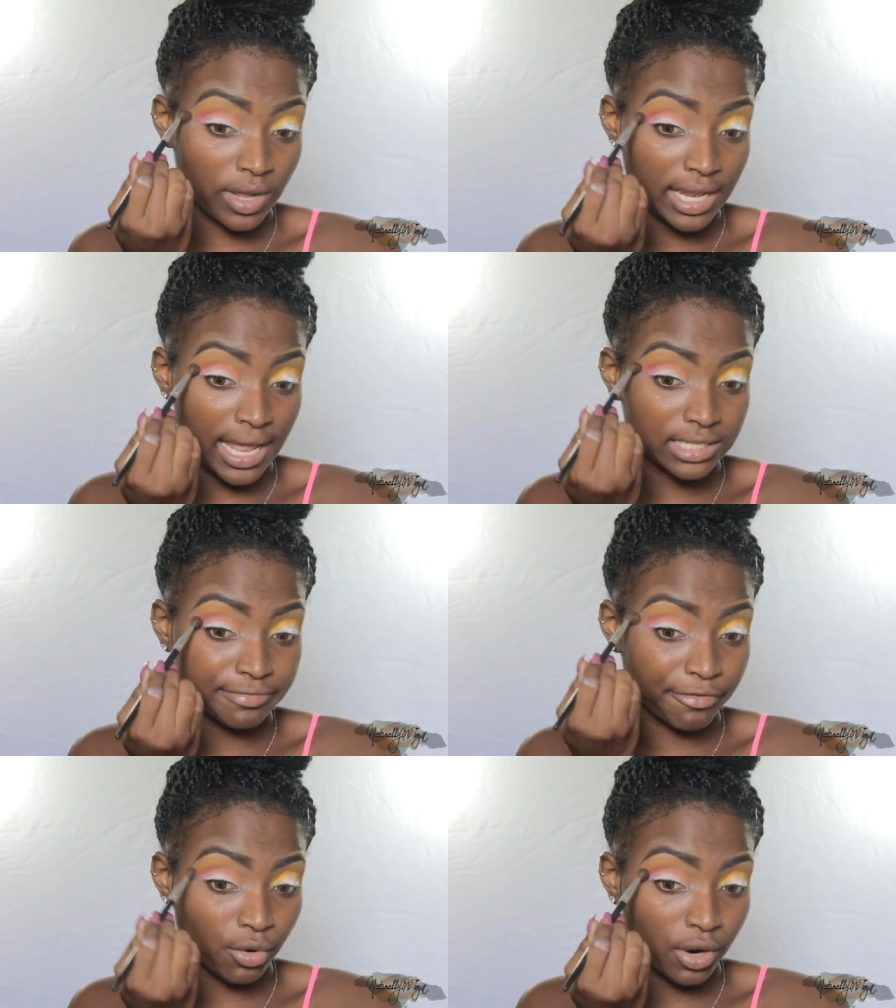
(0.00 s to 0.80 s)
well as
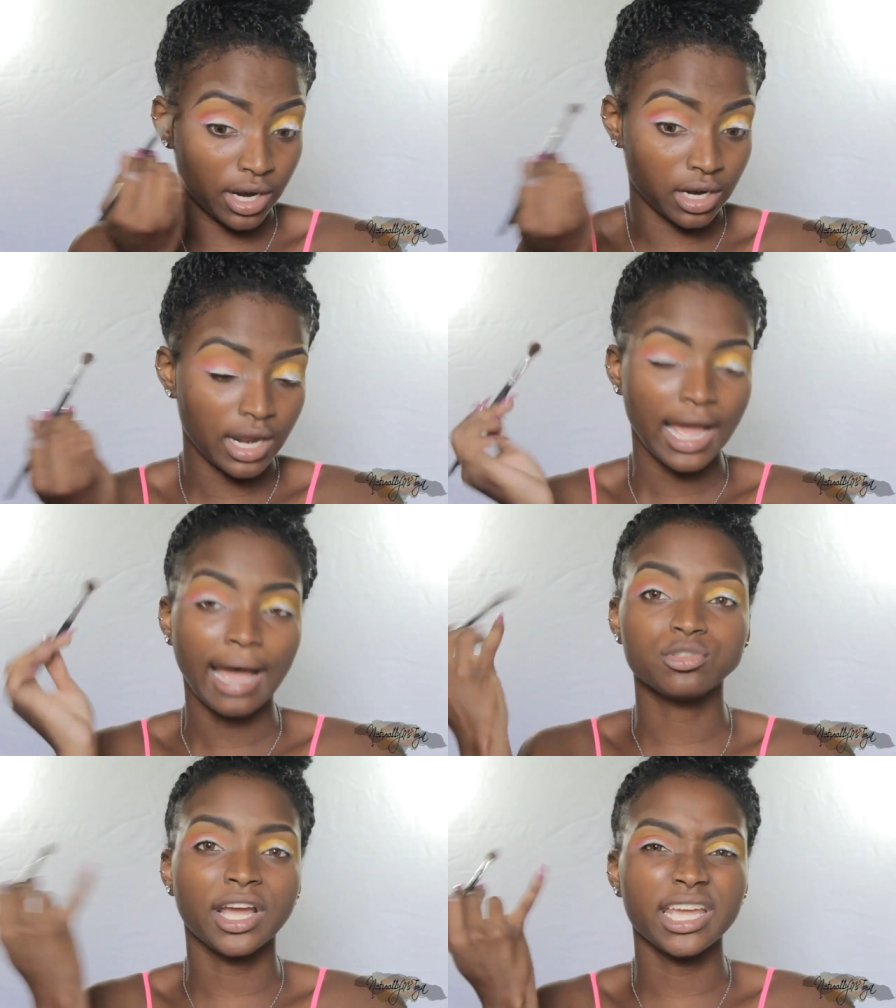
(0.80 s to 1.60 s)
for,
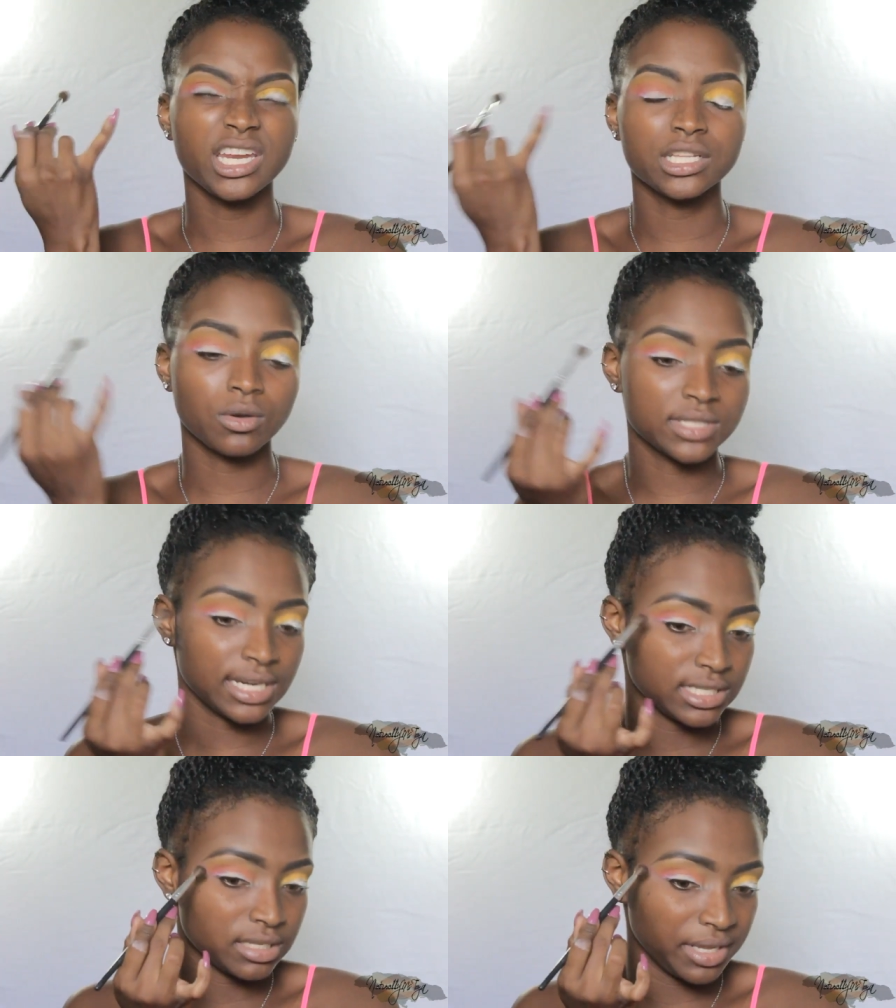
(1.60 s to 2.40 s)
I'm dragging it out
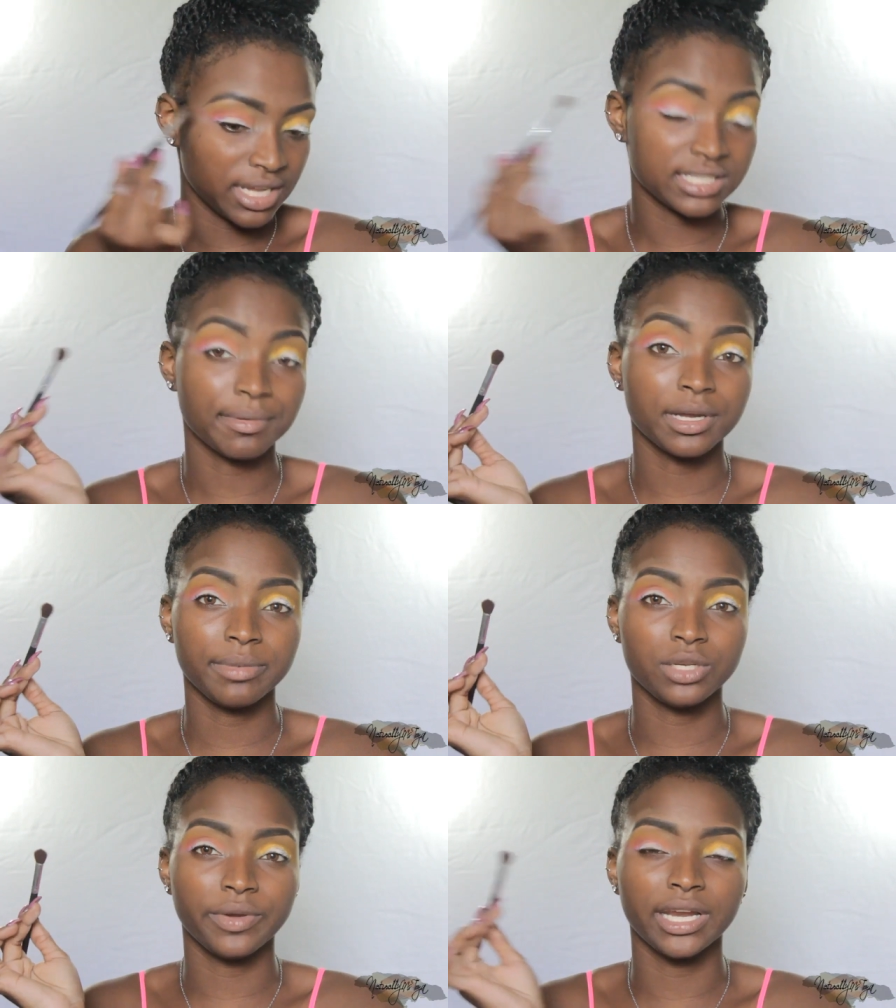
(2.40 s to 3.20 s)
a little bit because I'm going
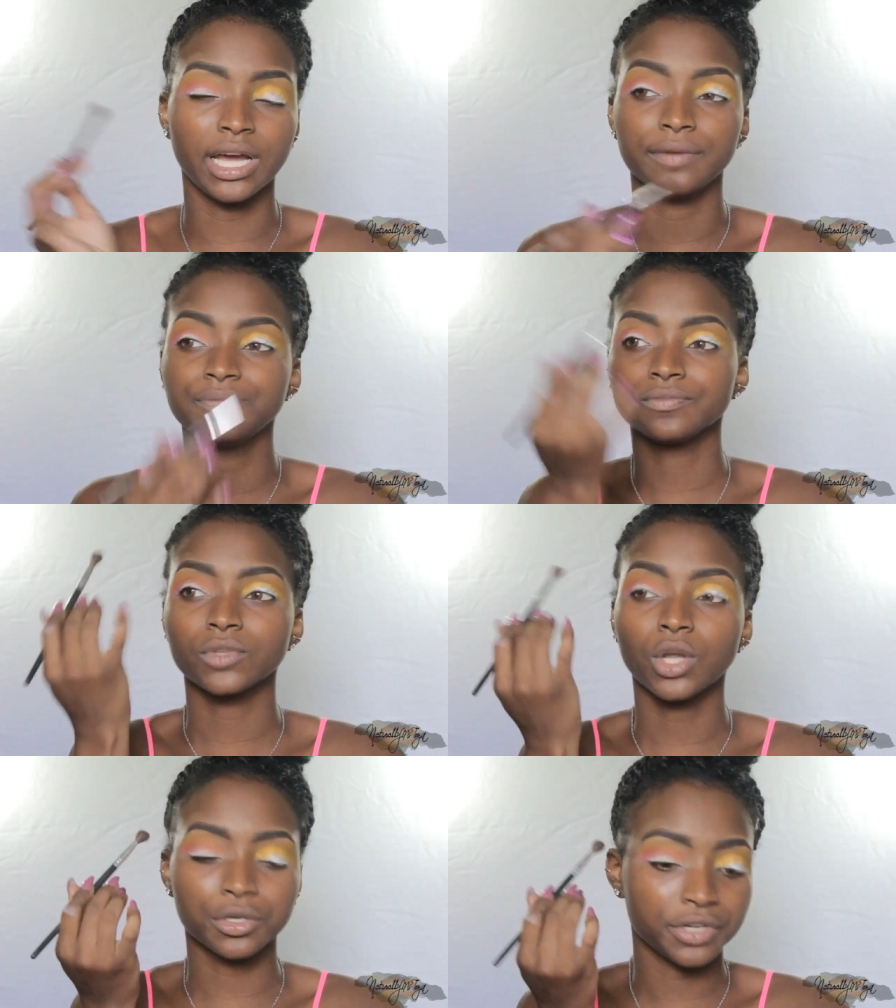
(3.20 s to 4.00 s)
to be doing a
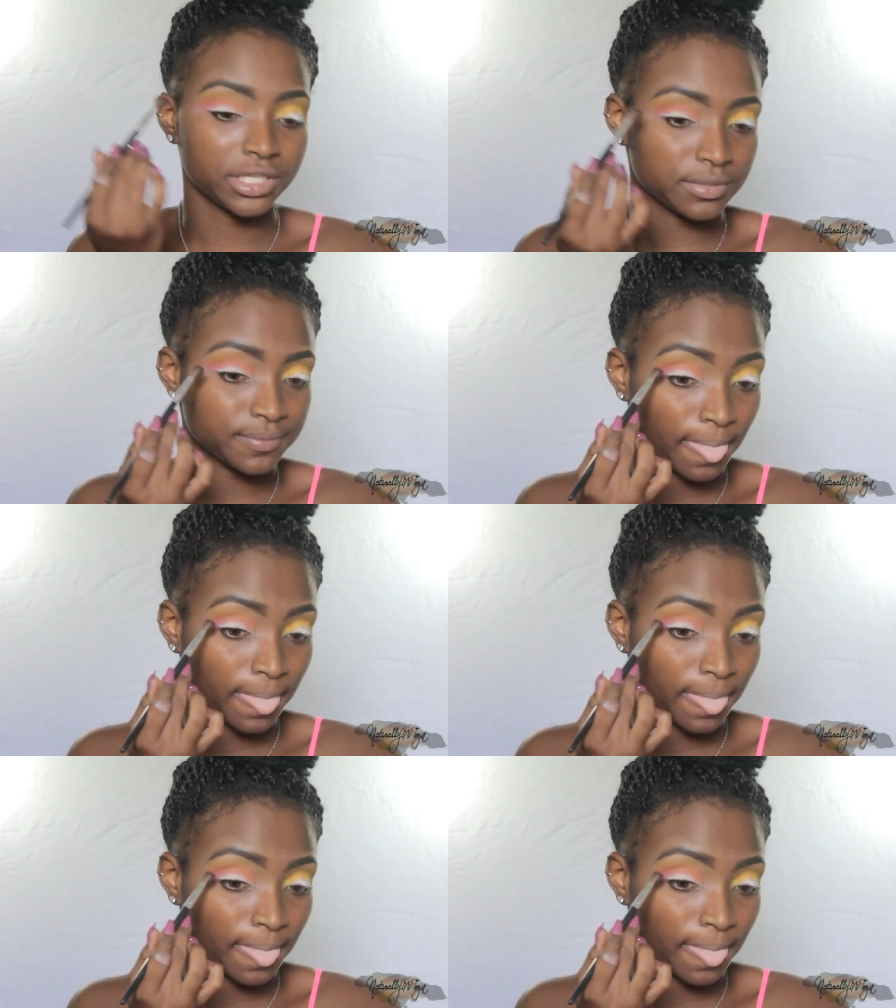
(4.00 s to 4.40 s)
cut crease.